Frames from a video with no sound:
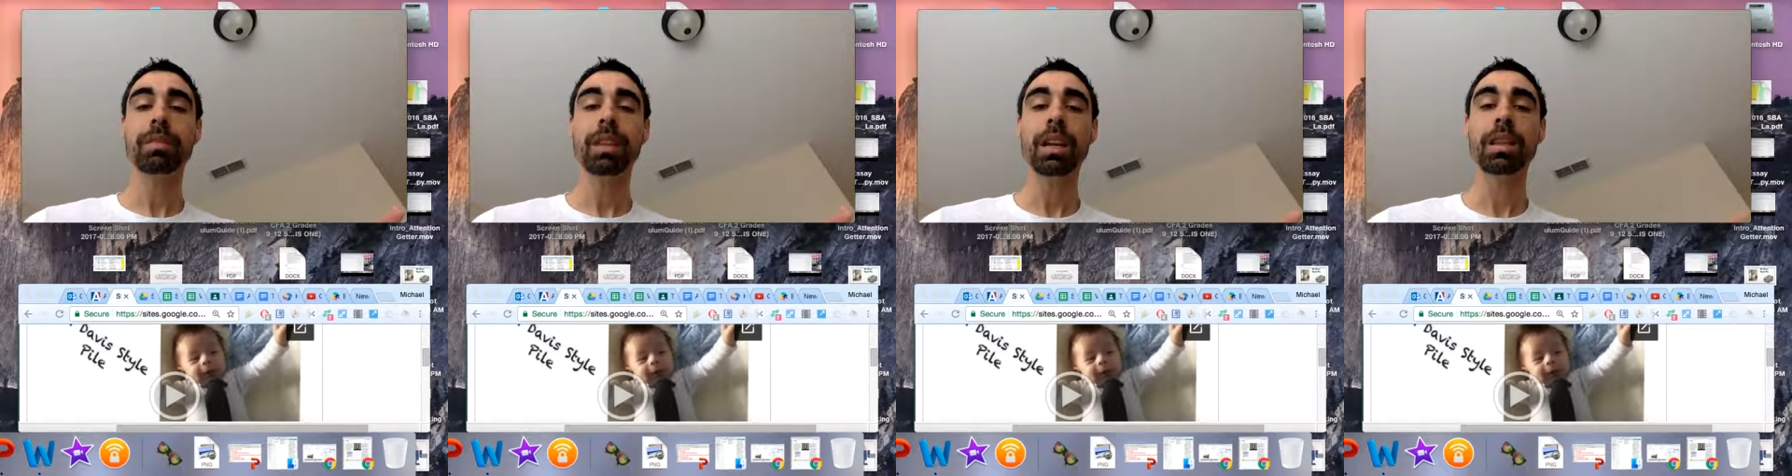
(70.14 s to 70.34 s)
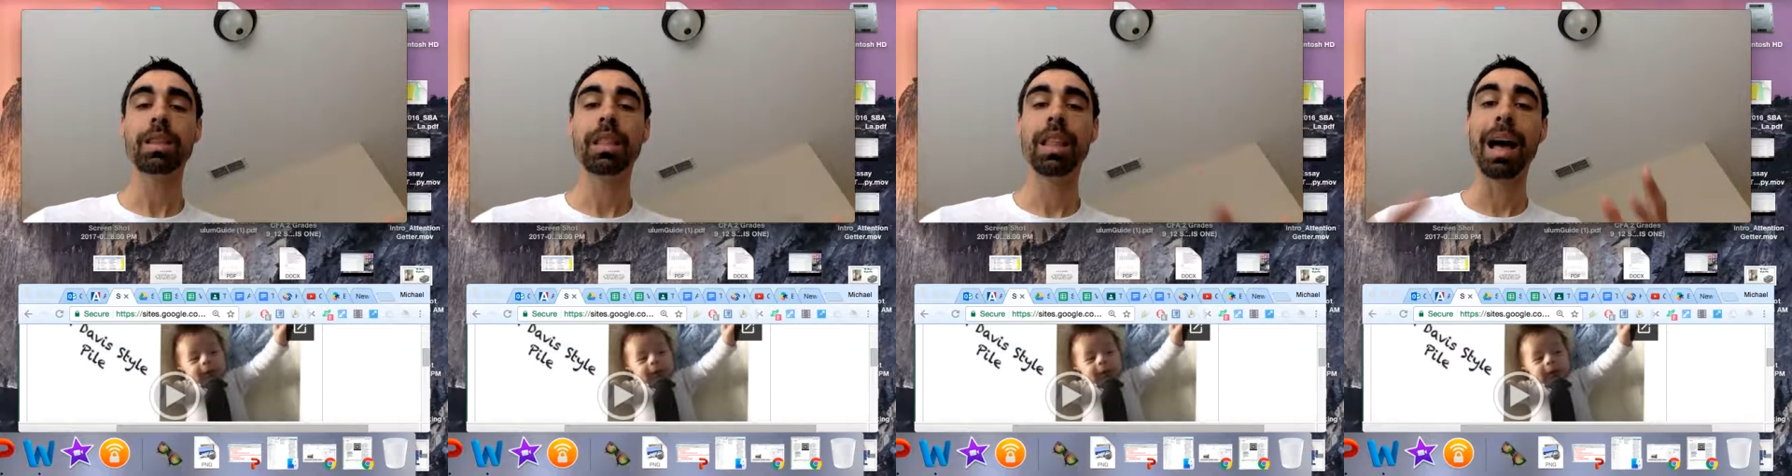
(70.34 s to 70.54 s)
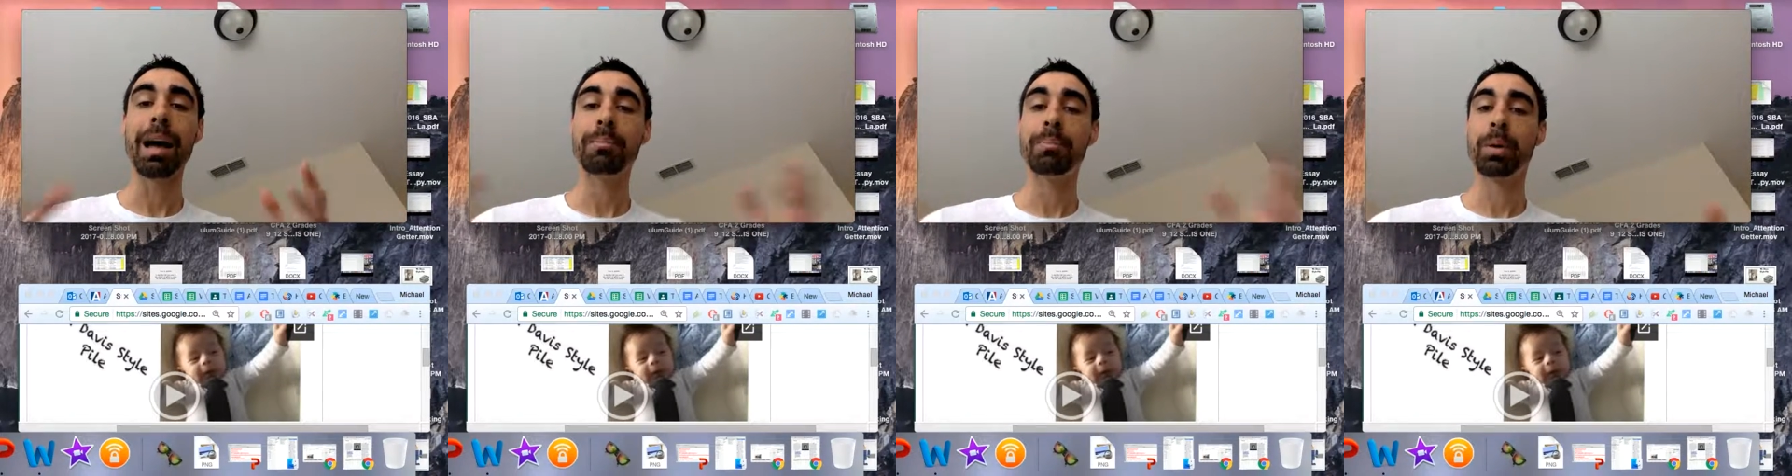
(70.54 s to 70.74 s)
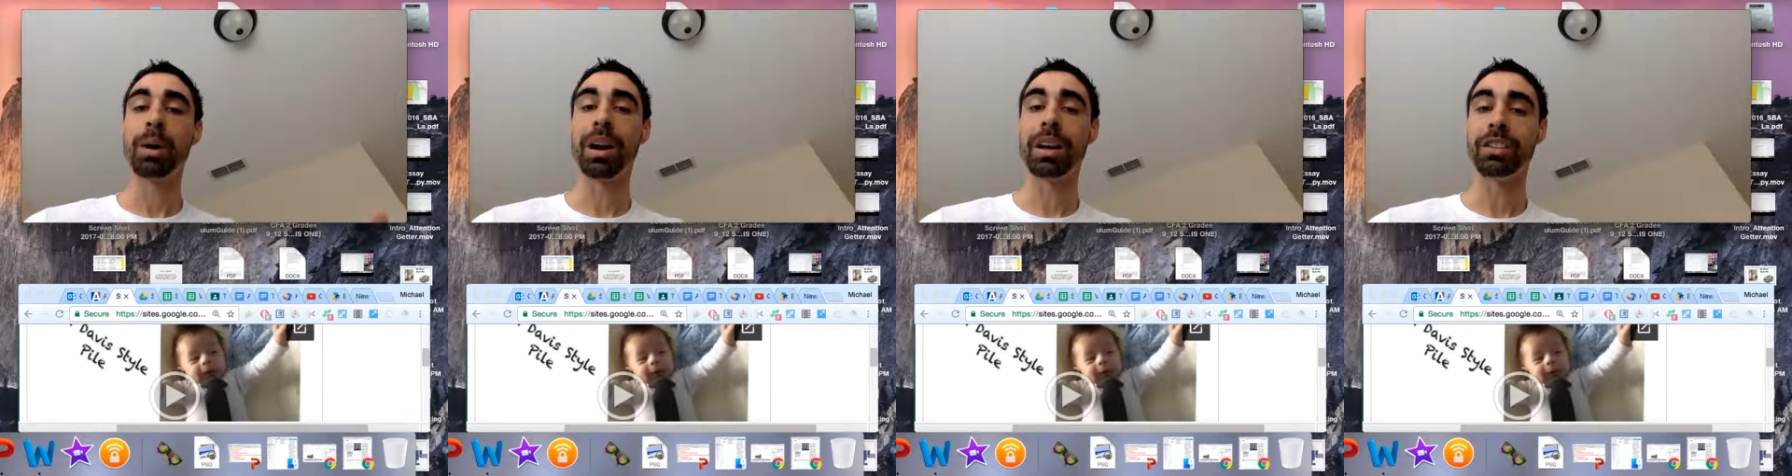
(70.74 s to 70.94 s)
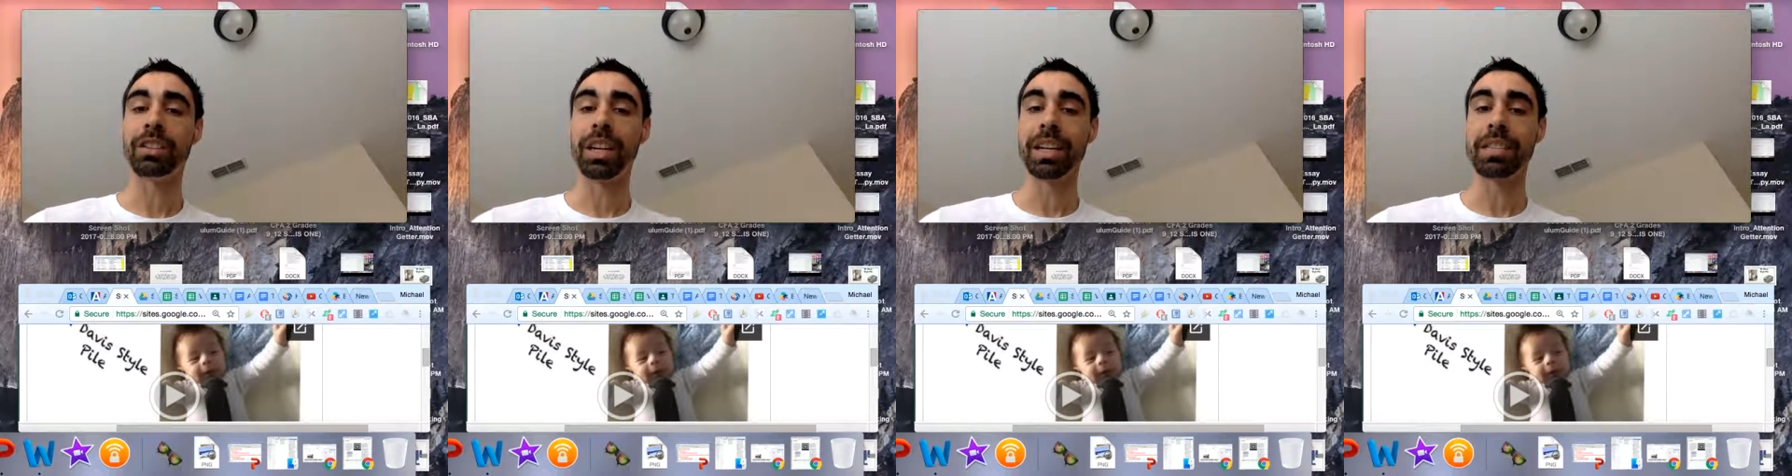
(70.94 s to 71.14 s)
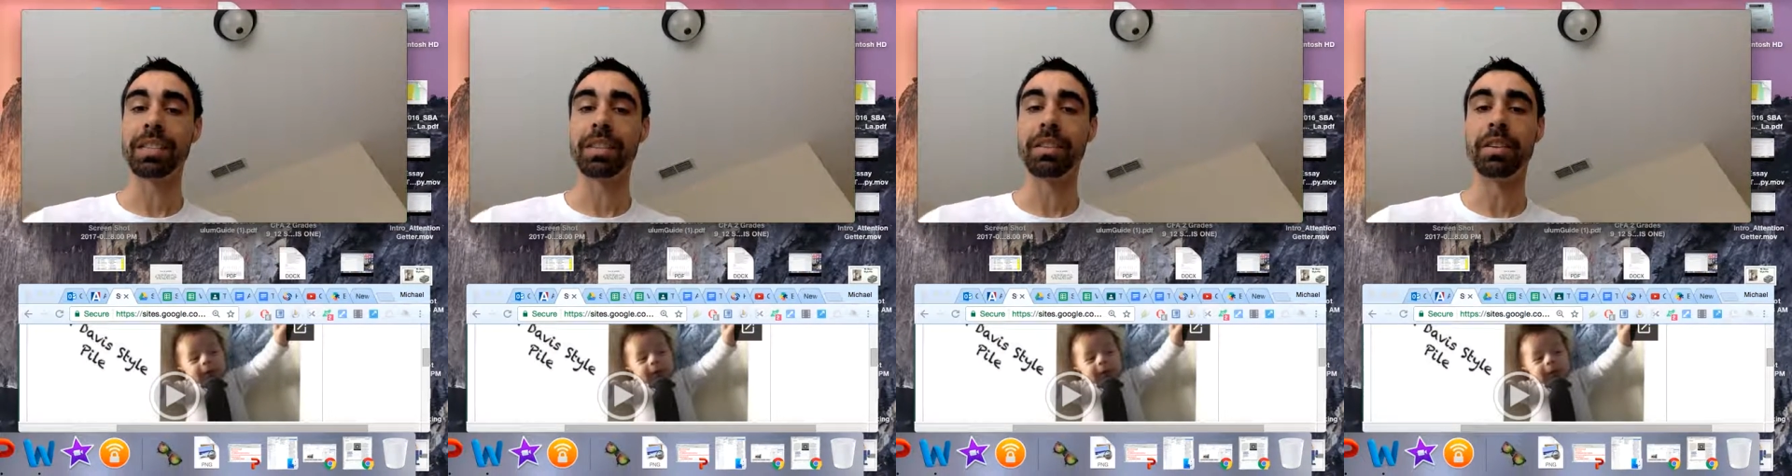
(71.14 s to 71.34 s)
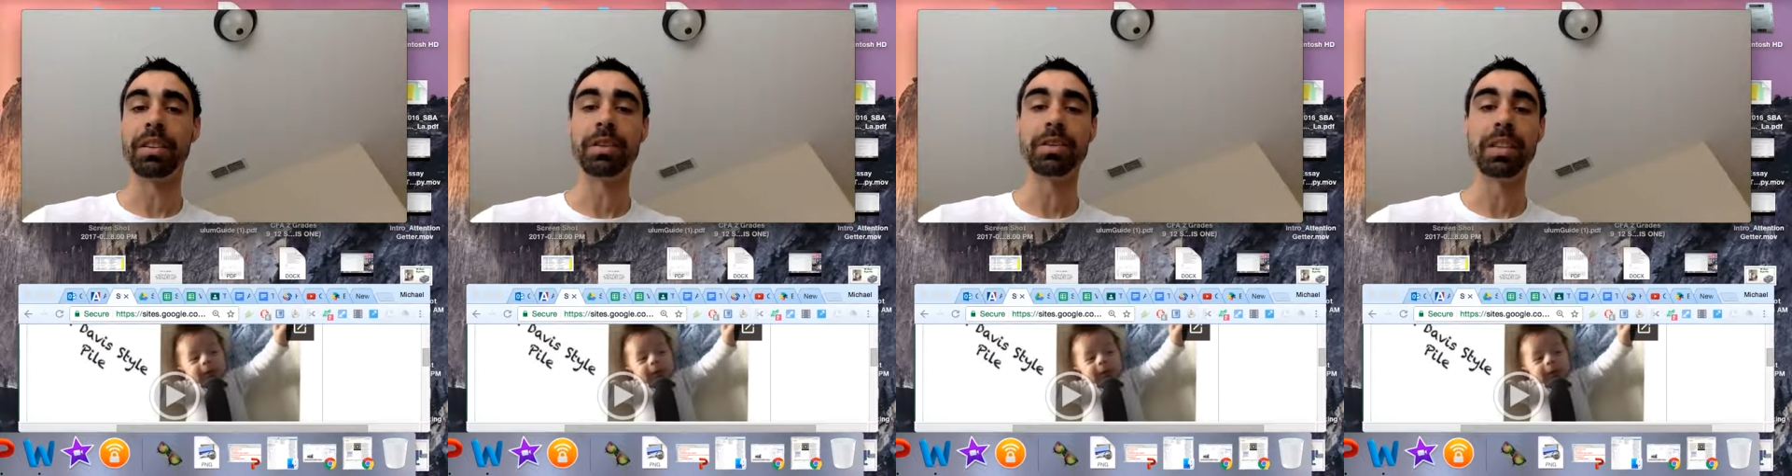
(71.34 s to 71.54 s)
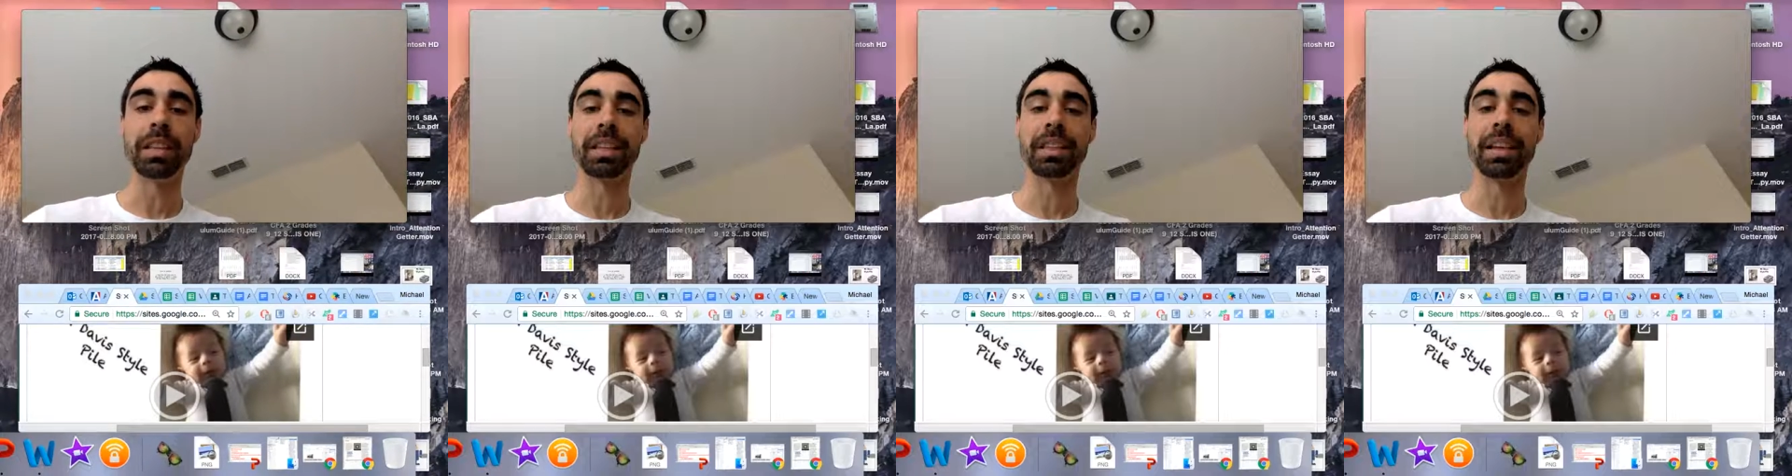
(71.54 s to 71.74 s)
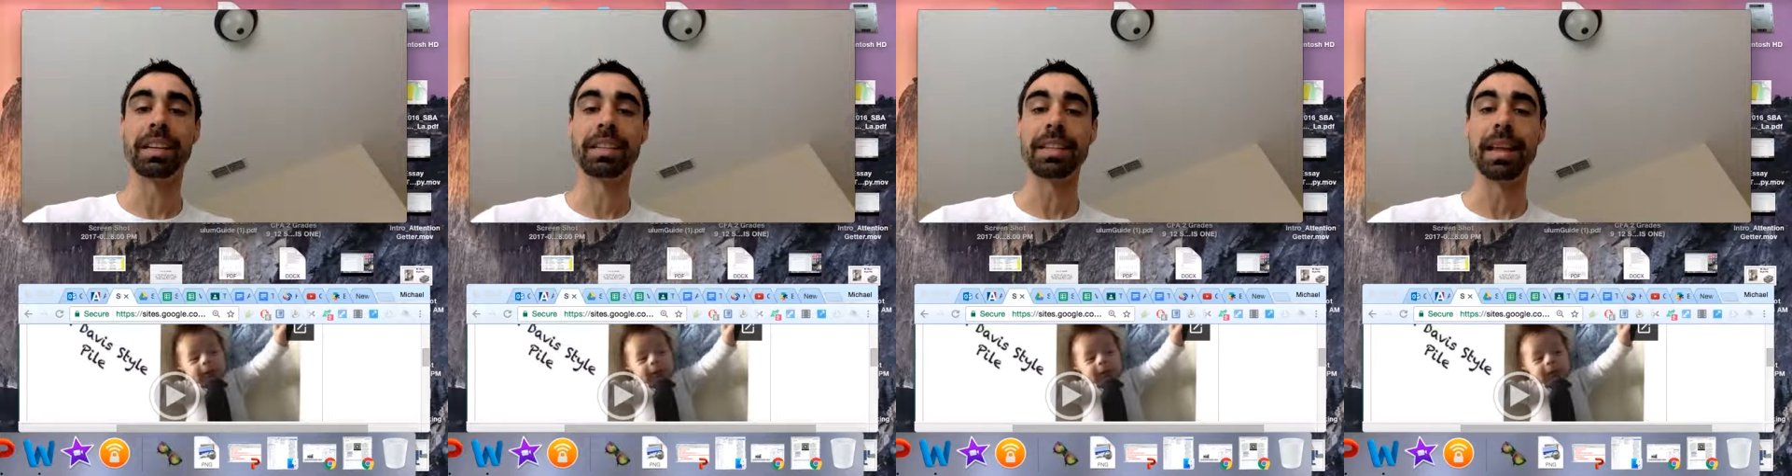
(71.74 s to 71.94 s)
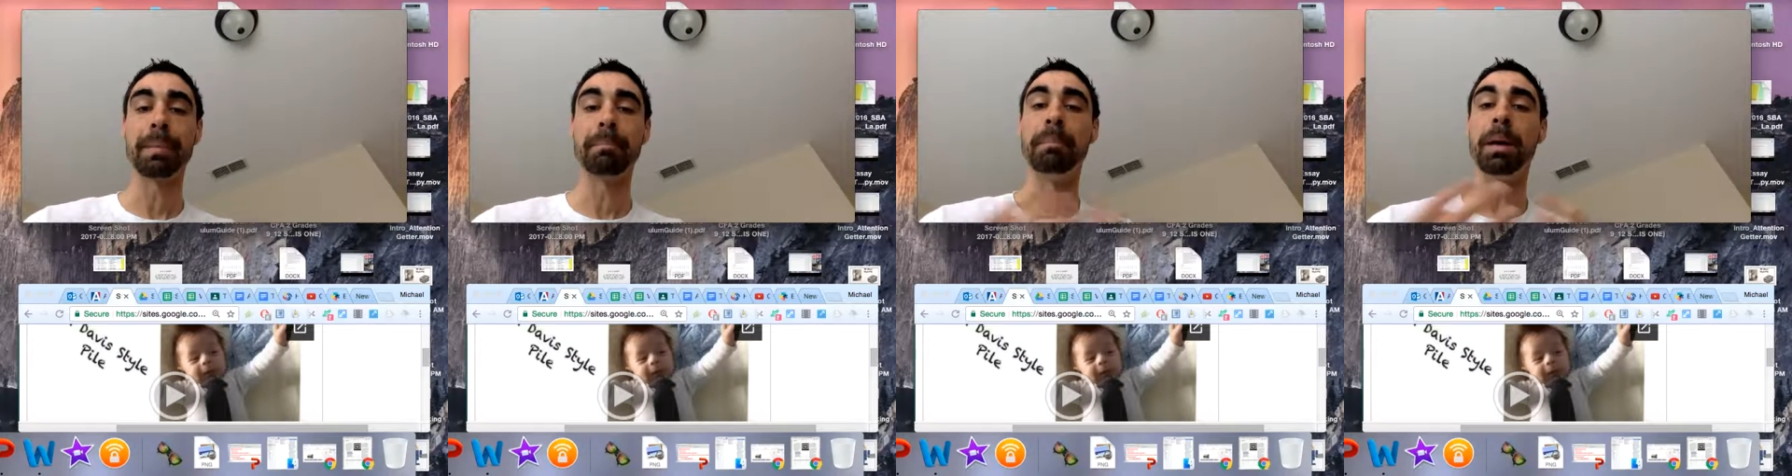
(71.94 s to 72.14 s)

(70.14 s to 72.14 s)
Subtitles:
lab projects and they're using things like